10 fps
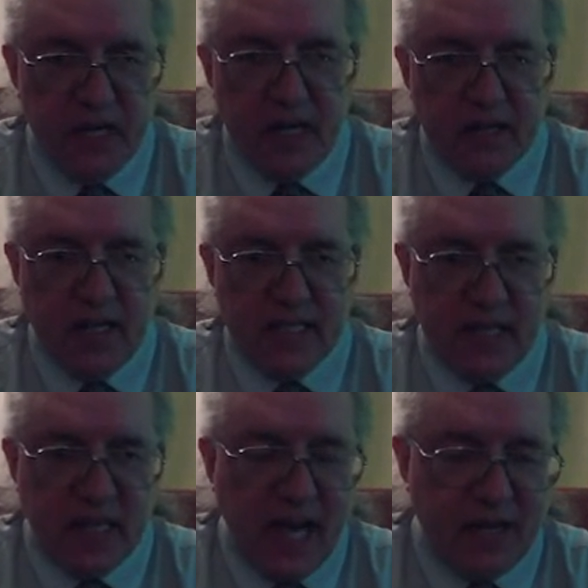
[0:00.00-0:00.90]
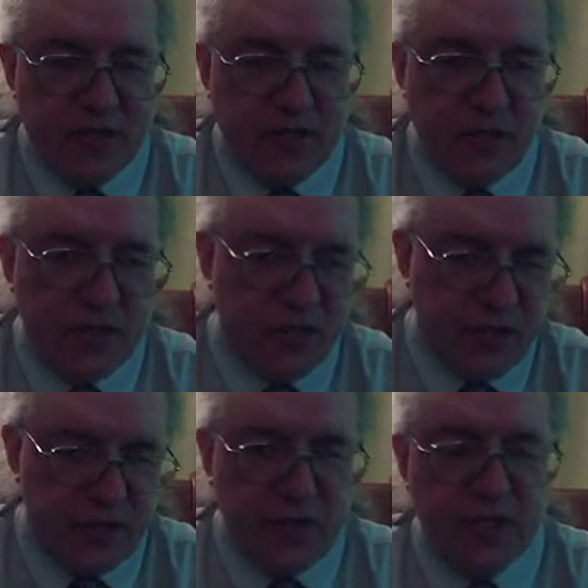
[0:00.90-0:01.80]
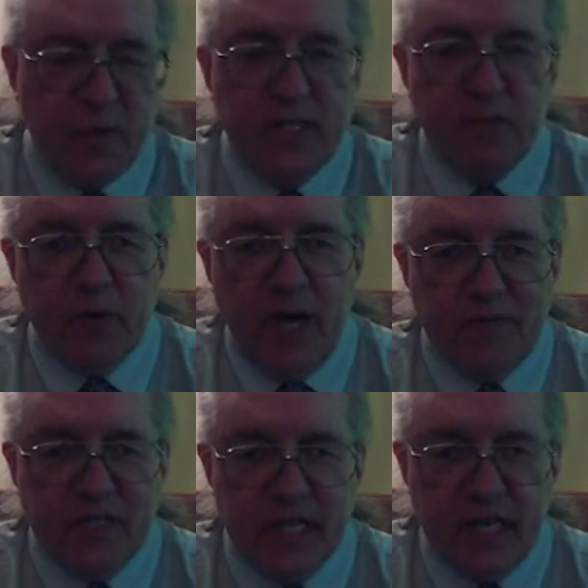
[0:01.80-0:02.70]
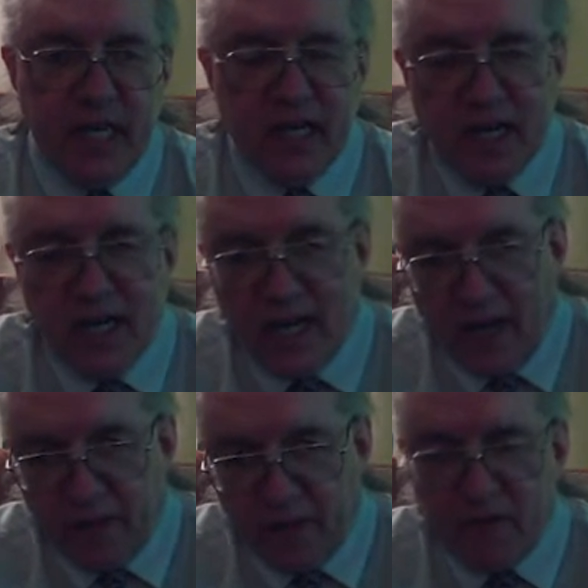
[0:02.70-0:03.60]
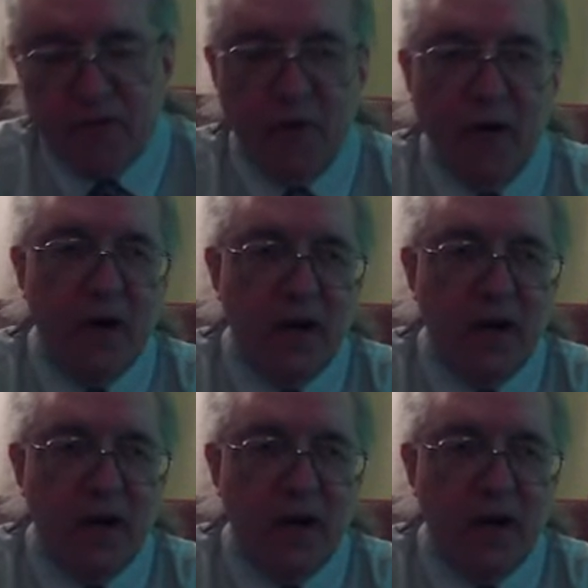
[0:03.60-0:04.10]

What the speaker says: They said the Constitution ensures a right to privacy, and therefore